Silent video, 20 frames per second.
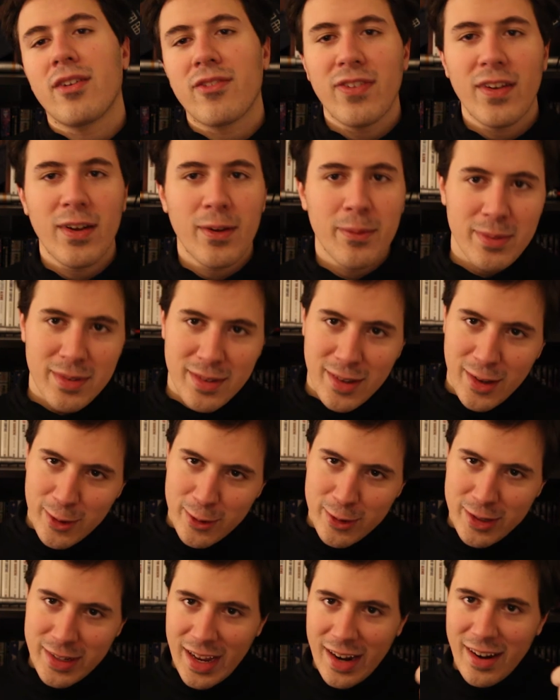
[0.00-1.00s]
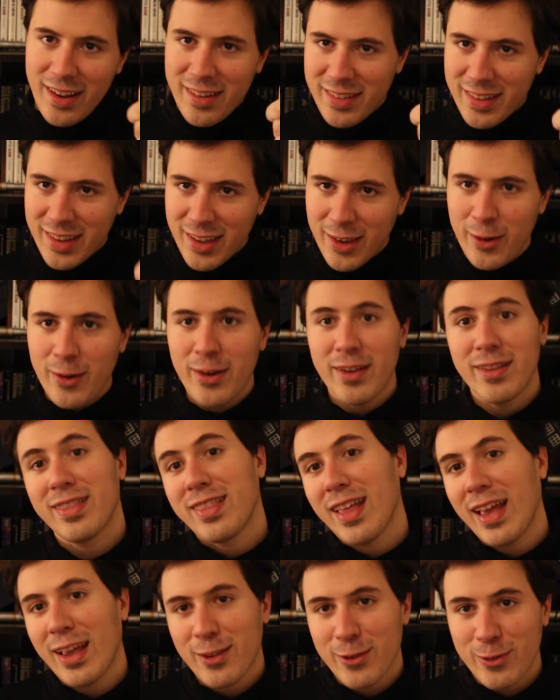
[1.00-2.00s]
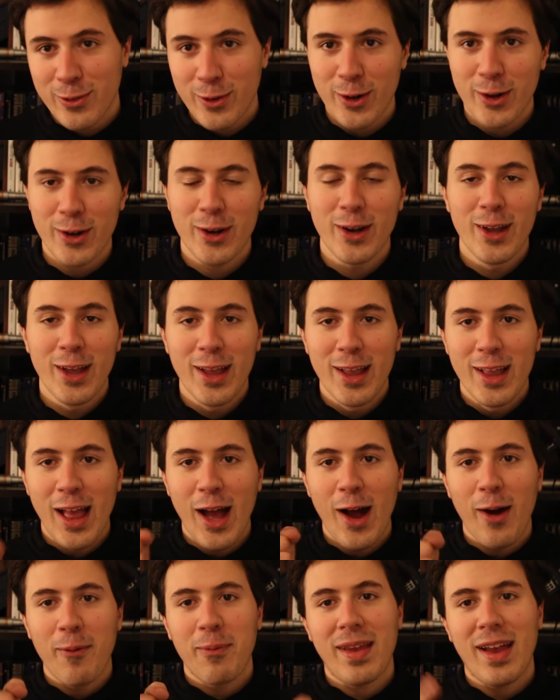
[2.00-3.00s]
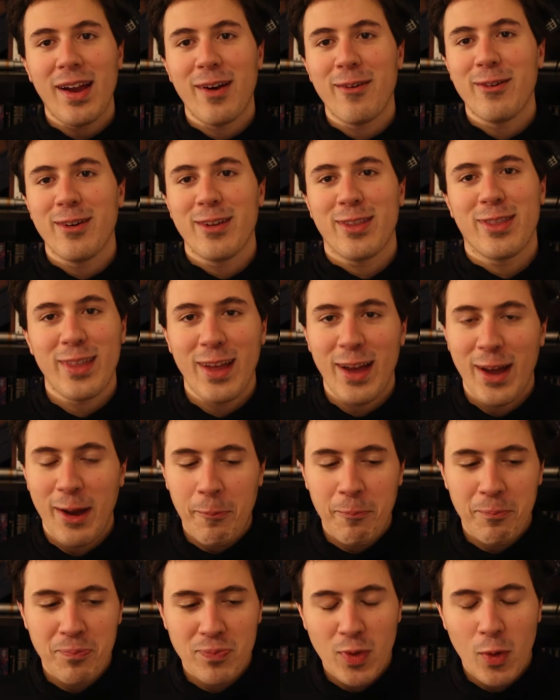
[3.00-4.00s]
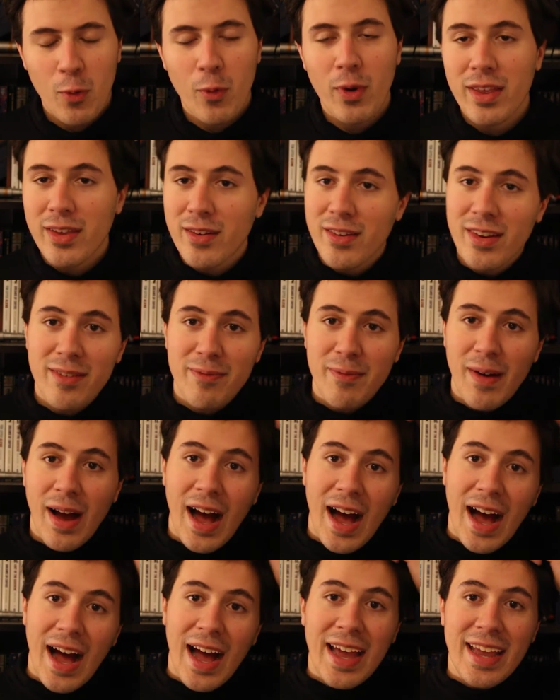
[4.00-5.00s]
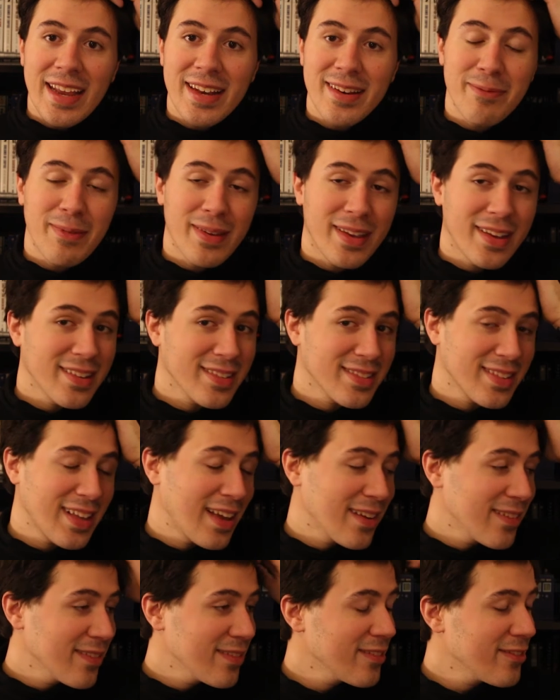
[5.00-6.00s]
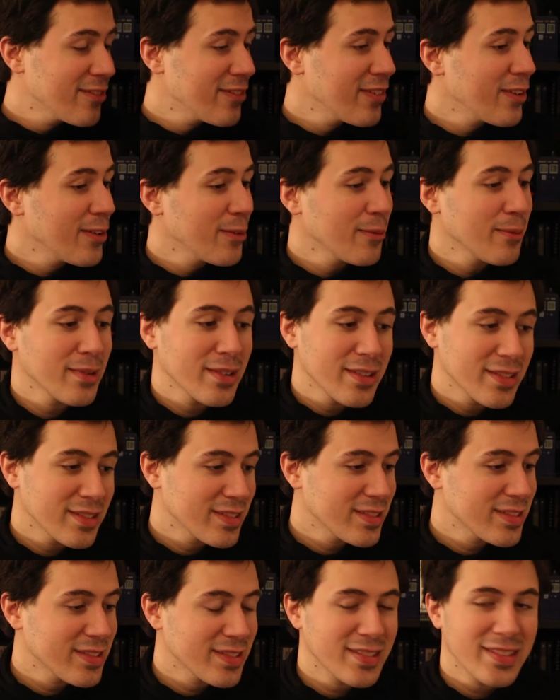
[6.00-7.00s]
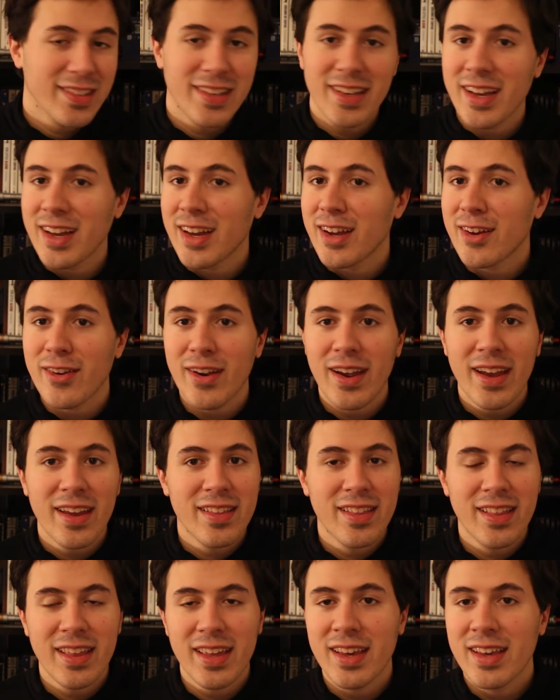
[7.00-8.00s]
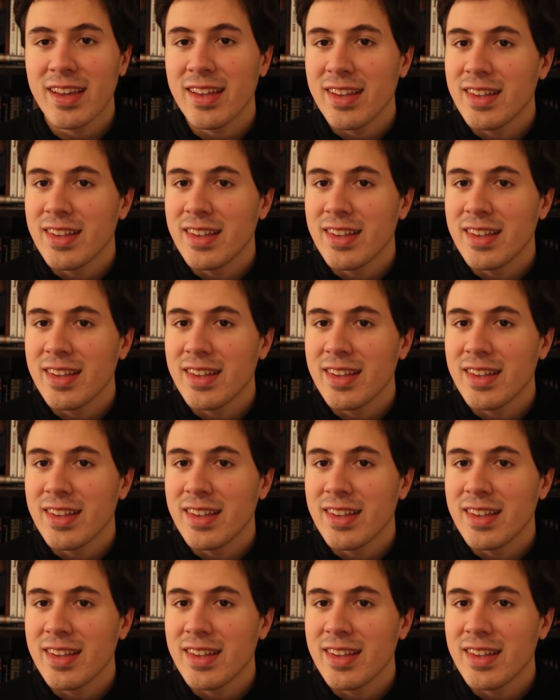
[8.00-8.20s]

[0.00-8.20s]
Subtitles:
our film, so shout out to you, and thanks for helping out with What You Leave Behind, because that film was crazy.